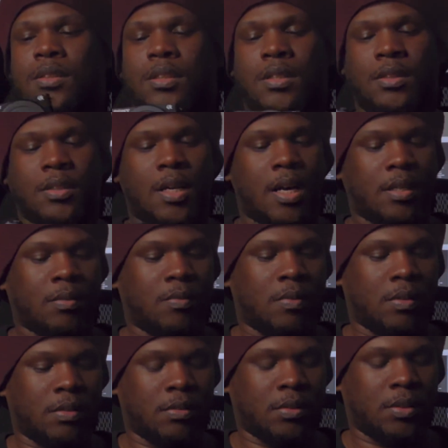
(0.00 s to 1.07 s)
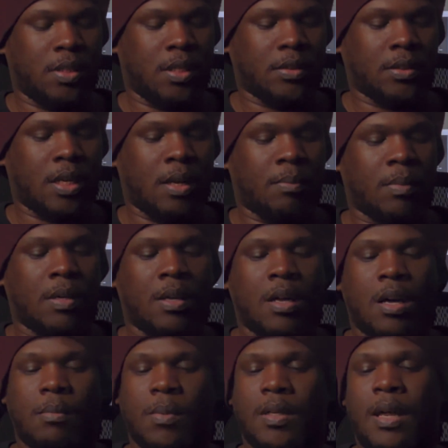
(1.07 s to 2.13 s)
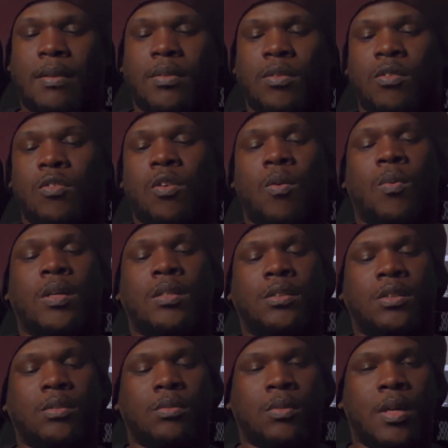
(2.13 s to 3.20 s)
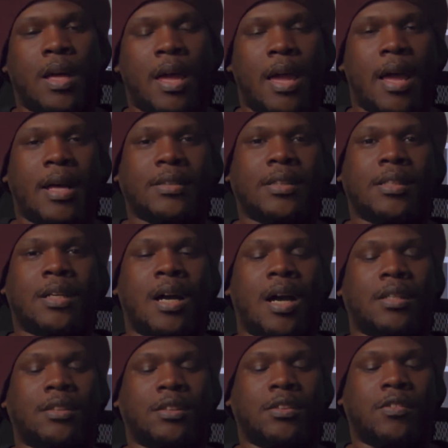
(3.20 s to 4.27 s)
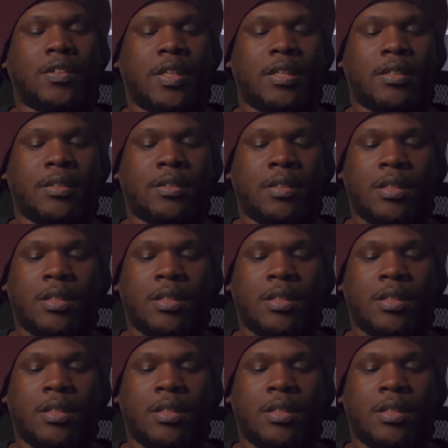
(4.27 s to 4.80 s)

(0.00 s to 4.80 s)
It's kind of one of those things I'm gonna have to grow into as a content creator.